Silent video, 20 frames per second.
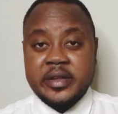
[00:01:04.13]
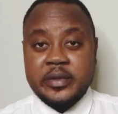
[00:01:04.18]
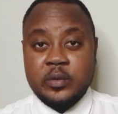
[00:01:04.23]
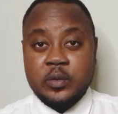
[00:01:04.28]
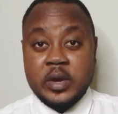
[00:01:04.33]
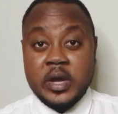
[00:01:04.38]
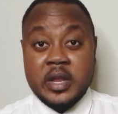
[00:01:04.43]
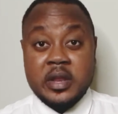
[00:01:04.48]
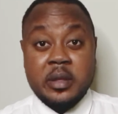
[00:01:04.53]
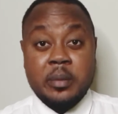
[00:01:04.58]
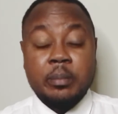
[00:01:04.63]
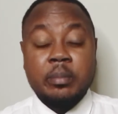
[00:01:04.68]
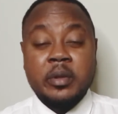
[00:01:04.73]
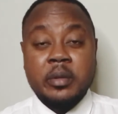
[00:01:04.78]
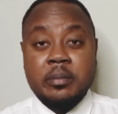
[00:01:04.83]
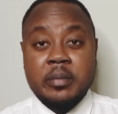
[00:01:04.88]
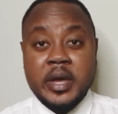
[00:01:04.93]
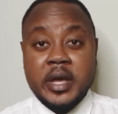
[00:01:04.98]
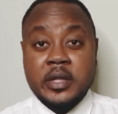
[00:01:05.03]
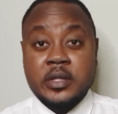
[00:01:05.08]
you can
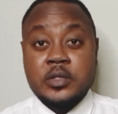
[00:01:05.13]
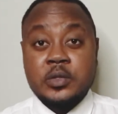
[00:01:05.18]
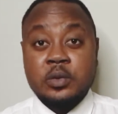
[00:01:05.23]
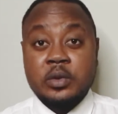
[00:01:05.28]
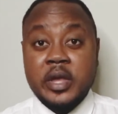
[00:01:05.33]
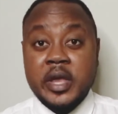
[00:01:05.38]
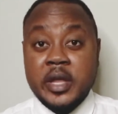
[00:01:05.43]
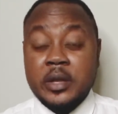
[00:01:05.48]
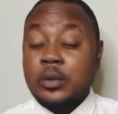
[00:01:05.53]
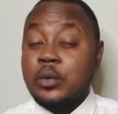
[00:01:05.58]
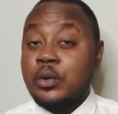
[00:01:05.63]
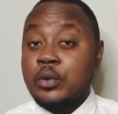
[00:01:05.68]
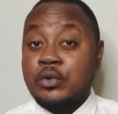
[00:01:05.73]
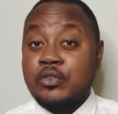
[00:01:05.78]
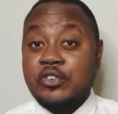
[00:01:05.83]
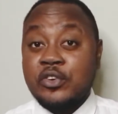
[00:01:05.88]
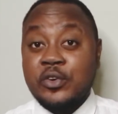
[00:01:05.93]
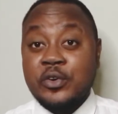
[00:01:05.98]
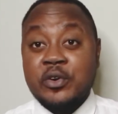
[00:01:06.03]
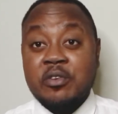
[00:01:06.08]
implement to gain
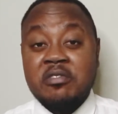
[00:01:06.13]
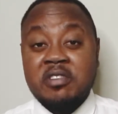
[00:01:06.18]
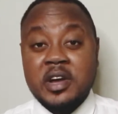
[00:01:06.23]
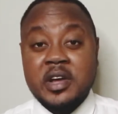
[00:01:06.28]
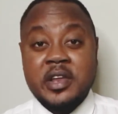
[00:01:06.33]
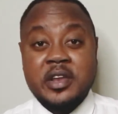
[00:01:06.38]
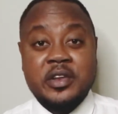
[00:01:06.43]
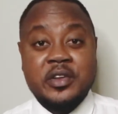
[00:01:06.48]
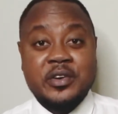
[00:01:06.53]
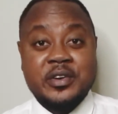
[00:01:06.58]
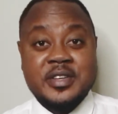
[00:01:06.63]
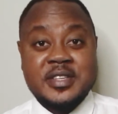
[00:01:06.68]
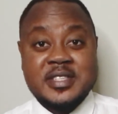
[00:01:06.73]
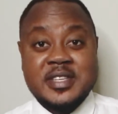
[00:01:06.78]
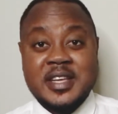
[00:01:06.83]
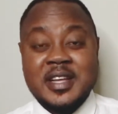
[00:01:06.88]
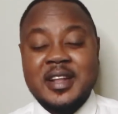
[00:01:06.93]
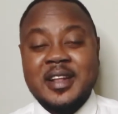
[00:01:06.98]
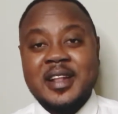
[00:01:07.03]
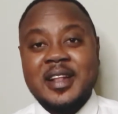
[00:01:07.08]
control over a noisy
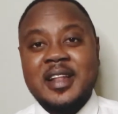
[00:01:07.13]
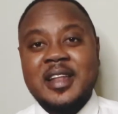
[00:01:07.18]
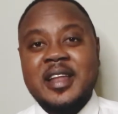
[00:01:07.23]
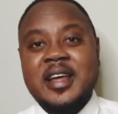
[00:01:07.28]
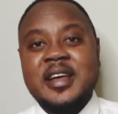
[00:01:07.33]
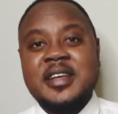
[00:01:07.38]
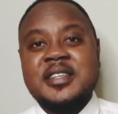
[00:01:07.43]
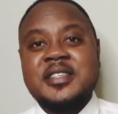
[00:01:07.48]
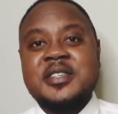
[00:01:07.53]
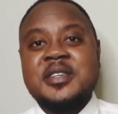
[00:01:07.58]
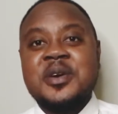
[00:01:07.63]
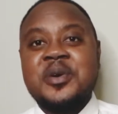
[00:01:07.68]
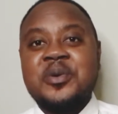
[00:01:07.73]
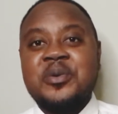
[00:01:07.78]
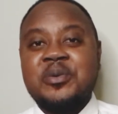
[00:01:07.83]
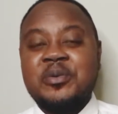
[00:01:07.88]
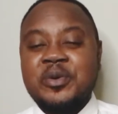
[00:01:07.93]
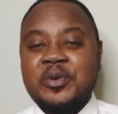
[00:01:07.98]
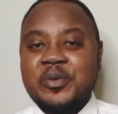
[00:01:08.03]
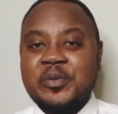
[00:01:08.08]

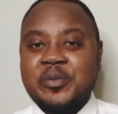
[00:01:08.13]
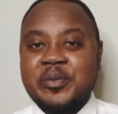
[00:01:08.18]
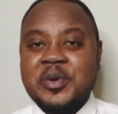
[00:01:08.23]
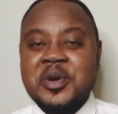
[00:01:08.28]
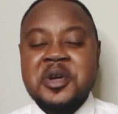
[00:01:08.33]
classroom.